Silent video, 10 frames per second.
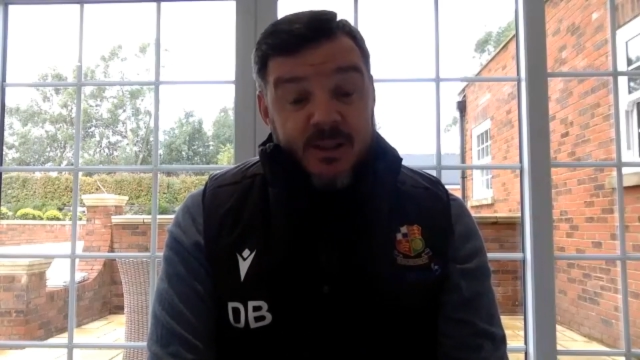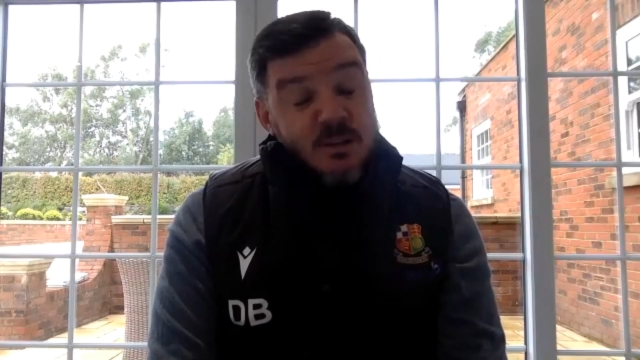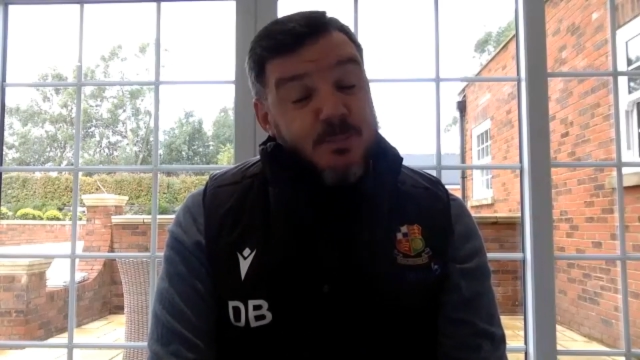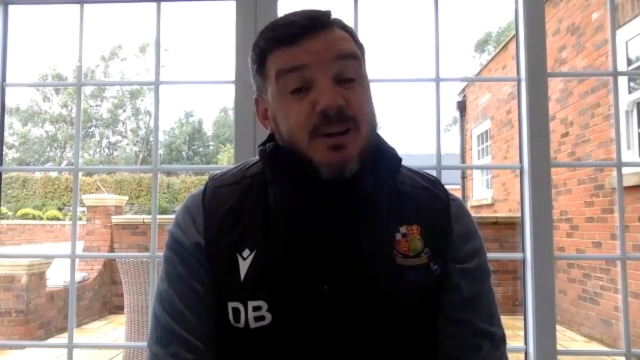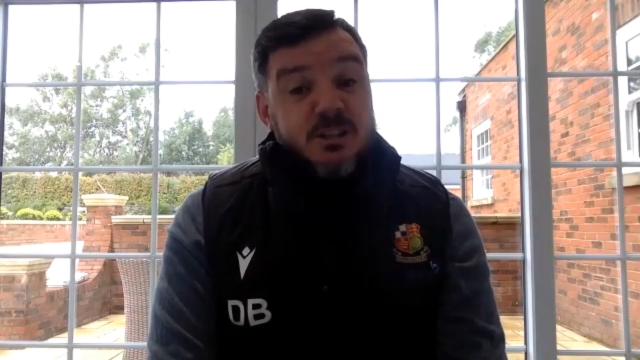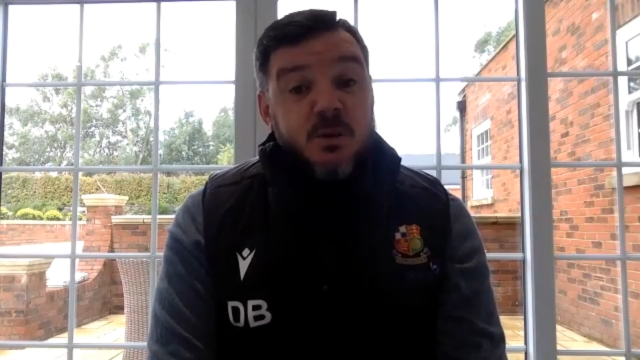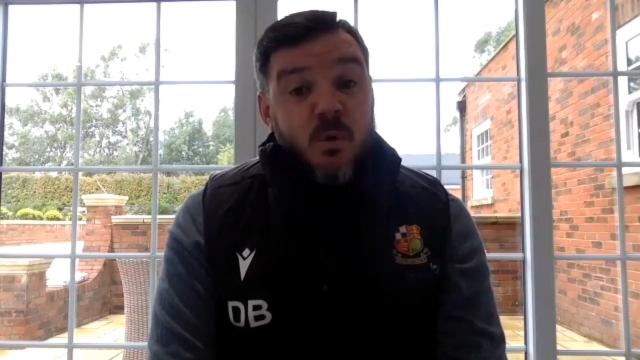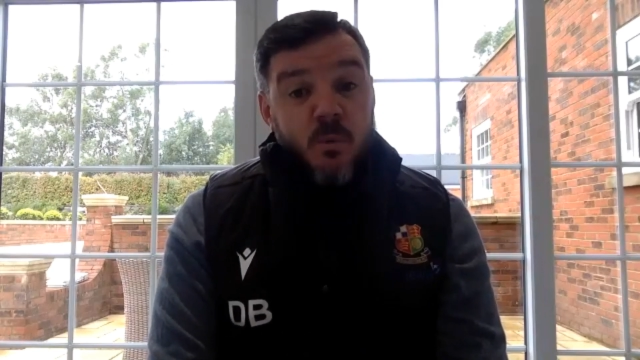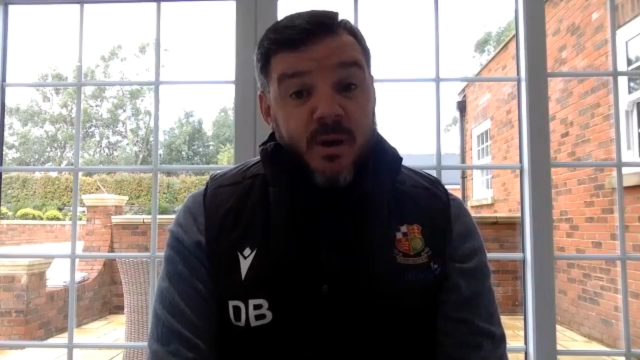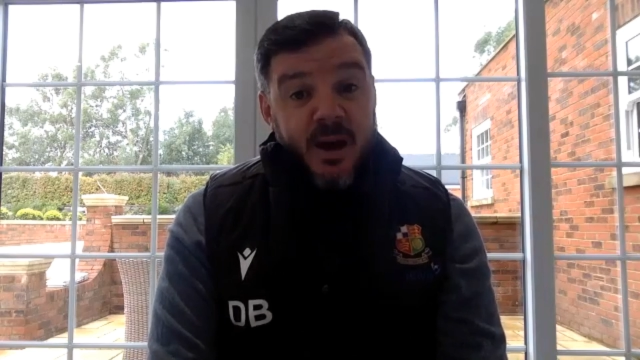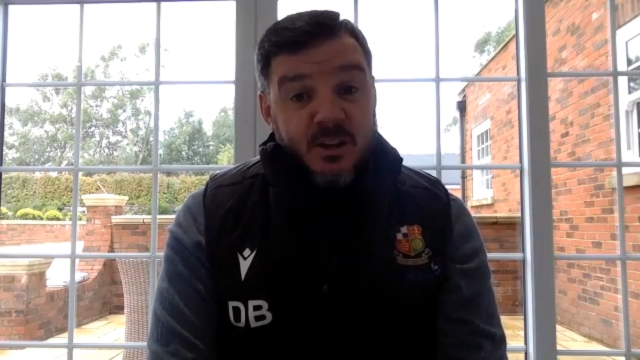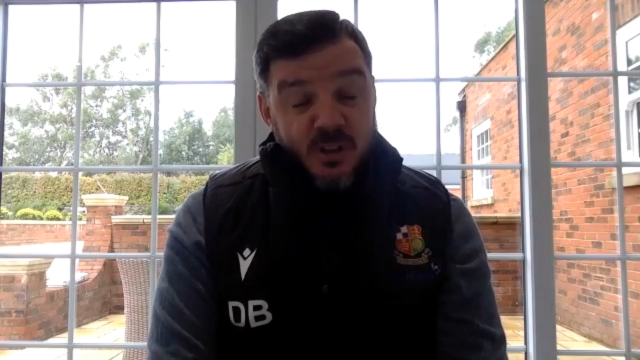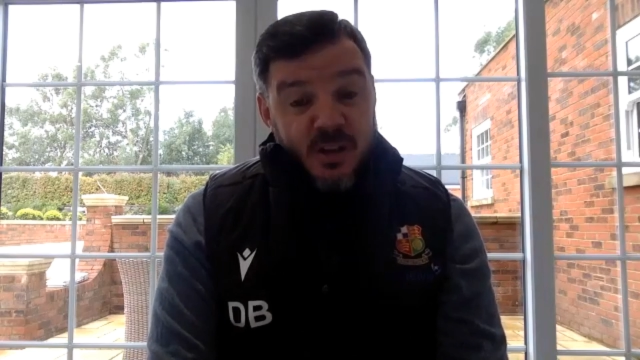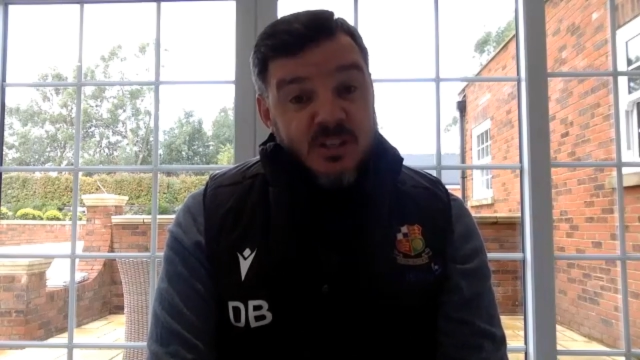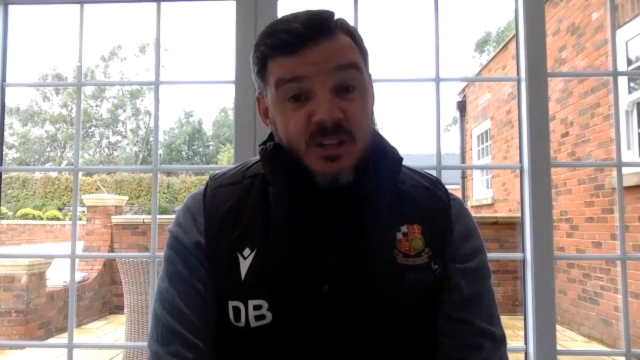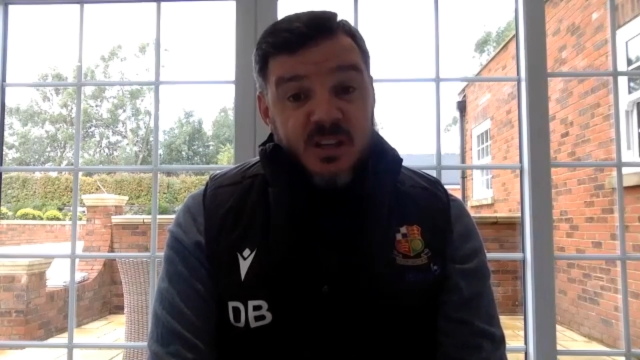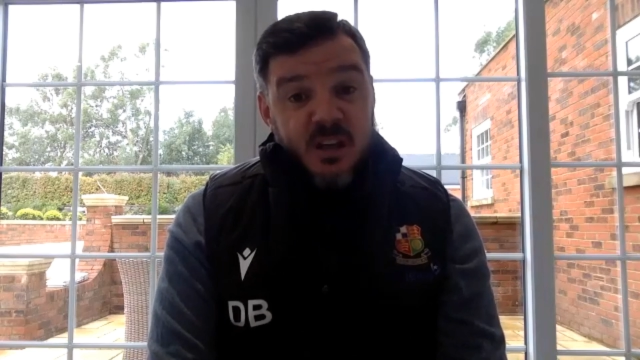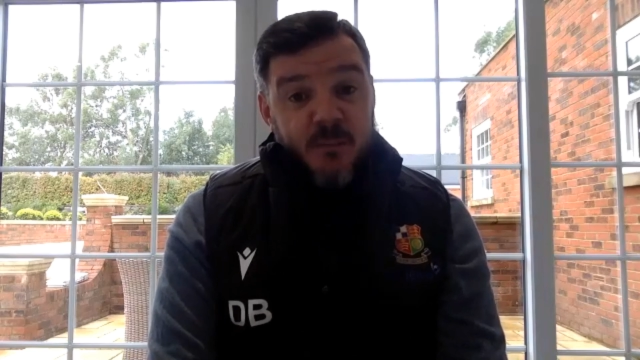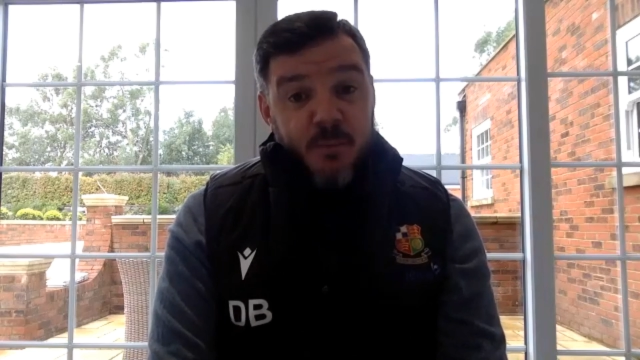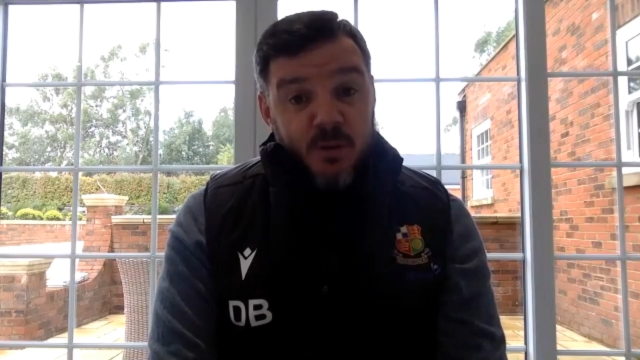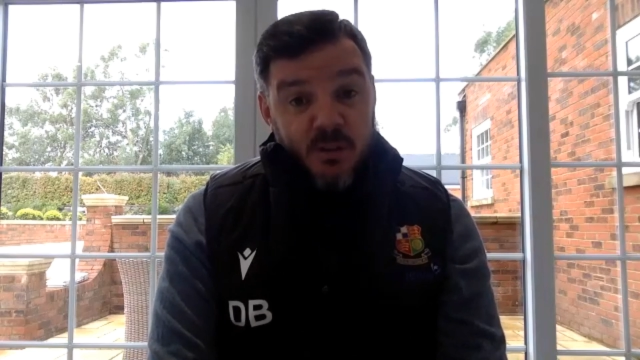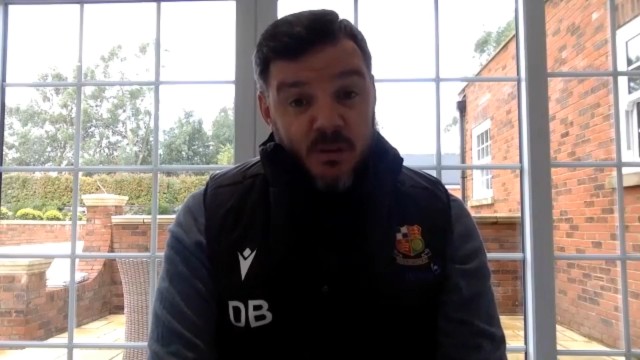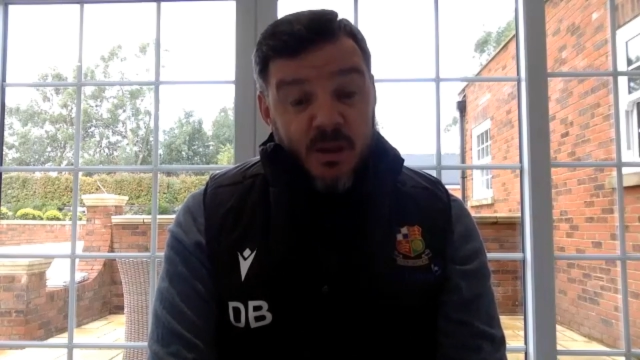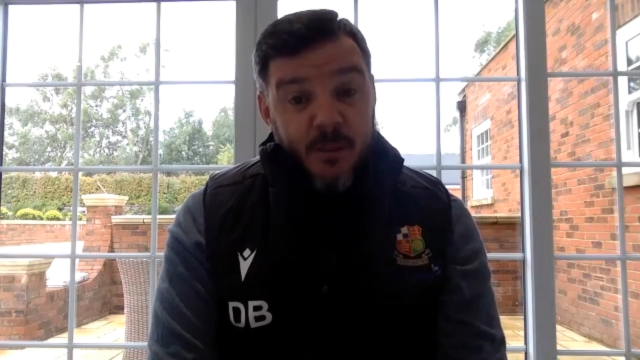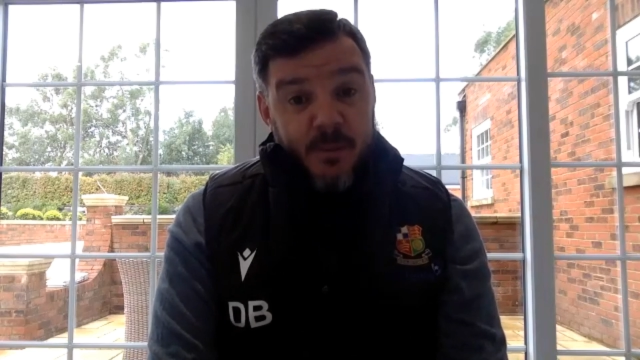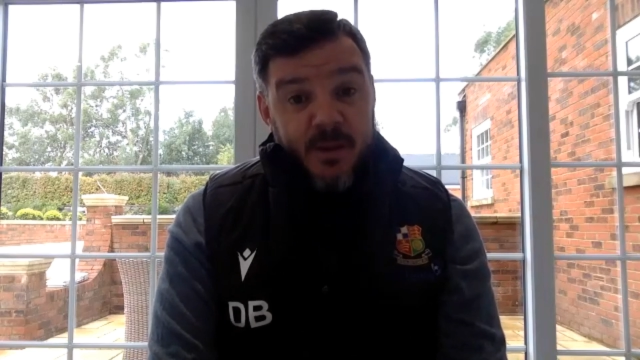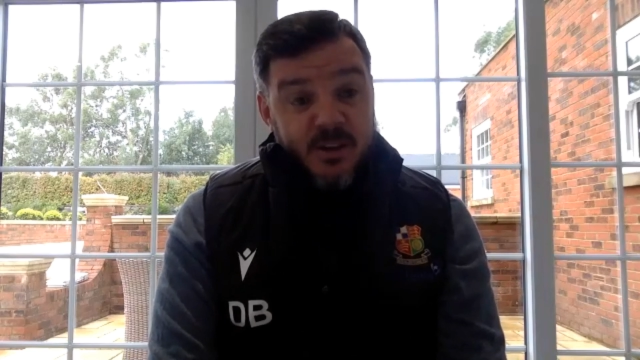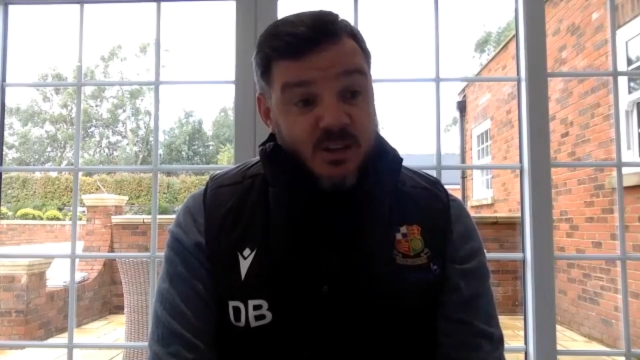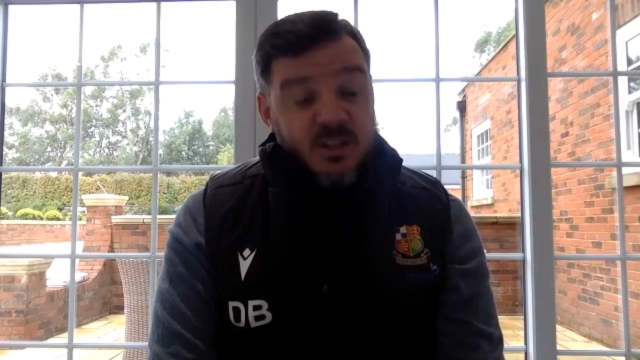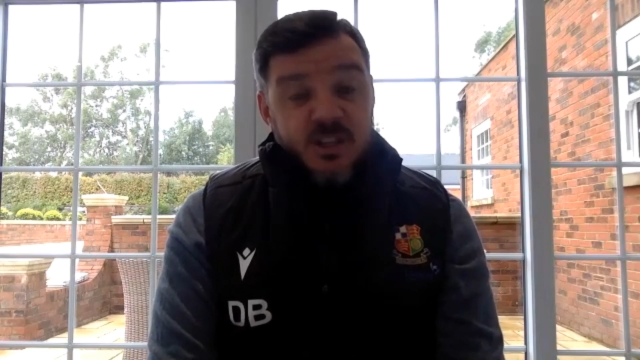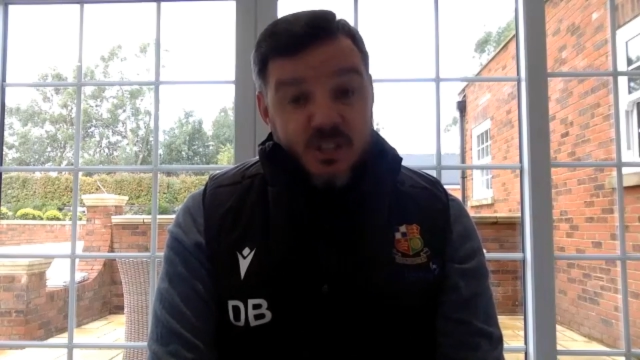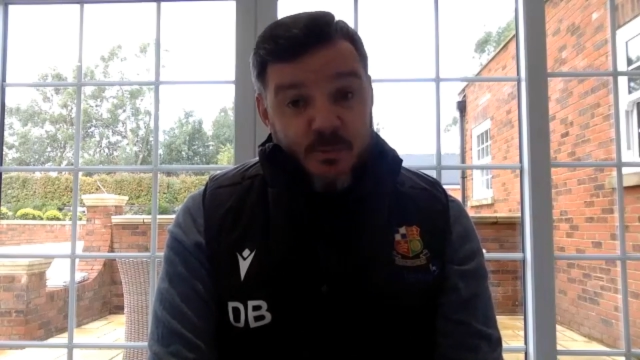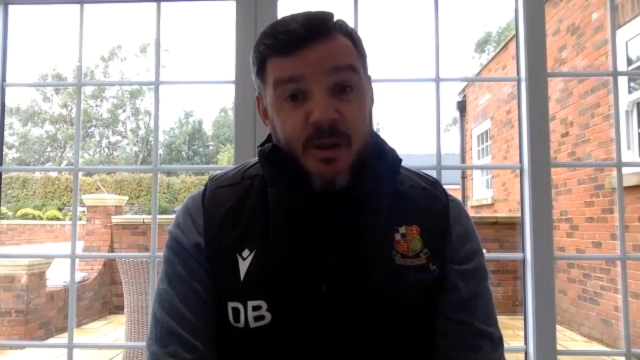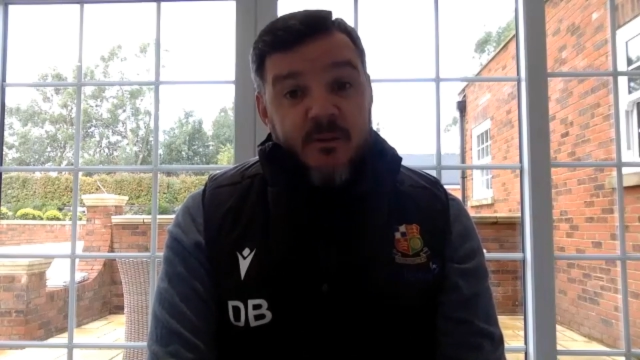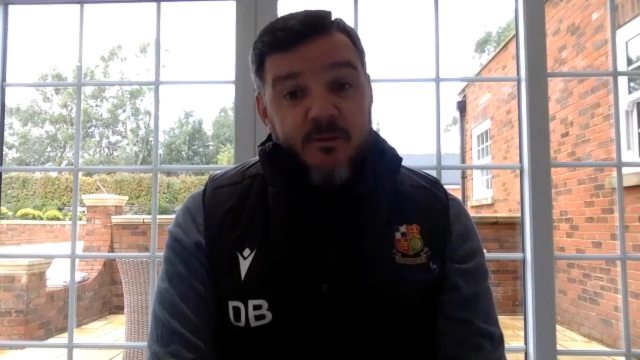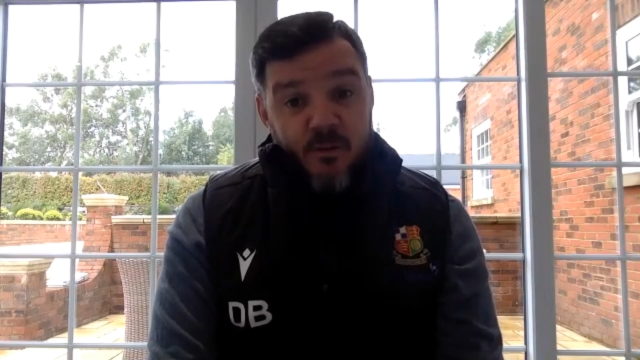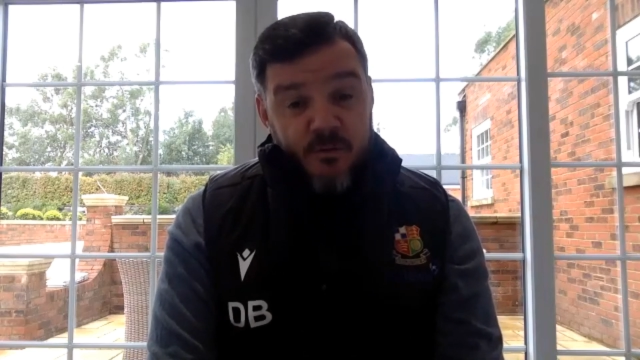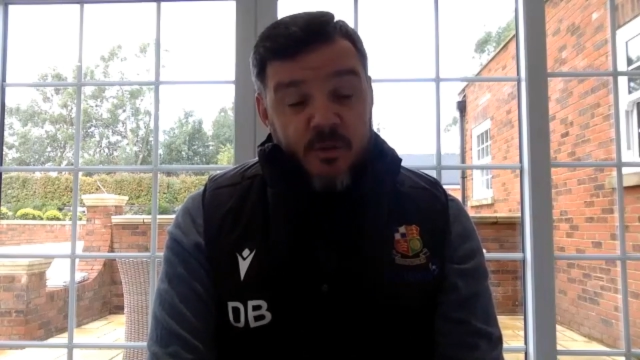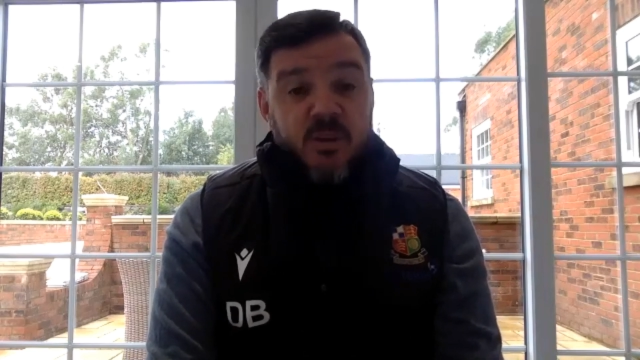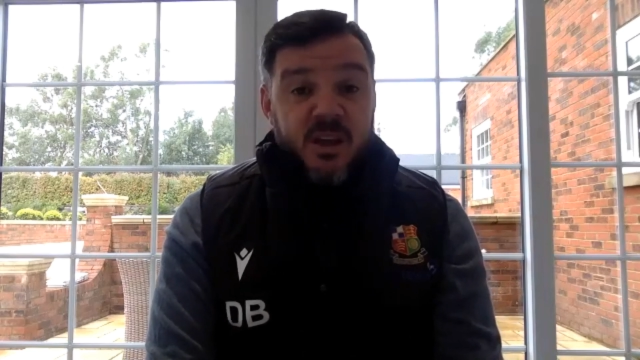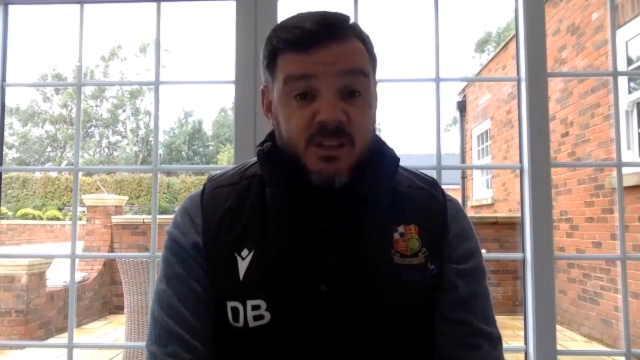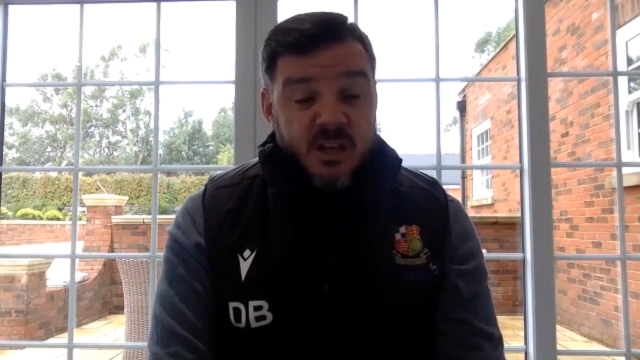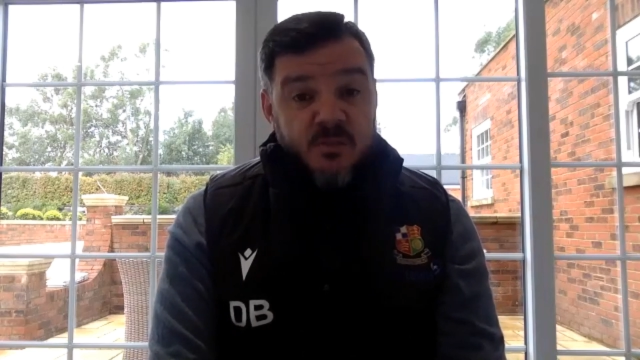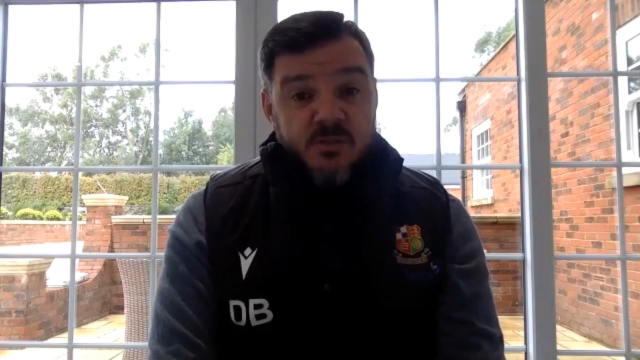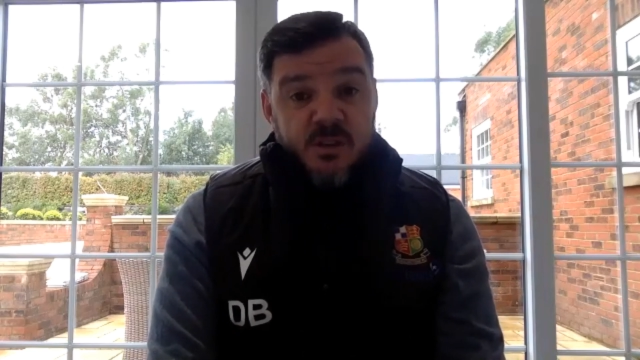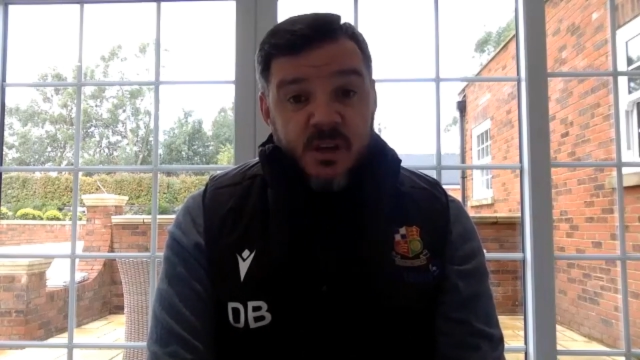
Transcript: That's basically what we are. So that's a selling point to getting players in. This is a platform for you to get yourselves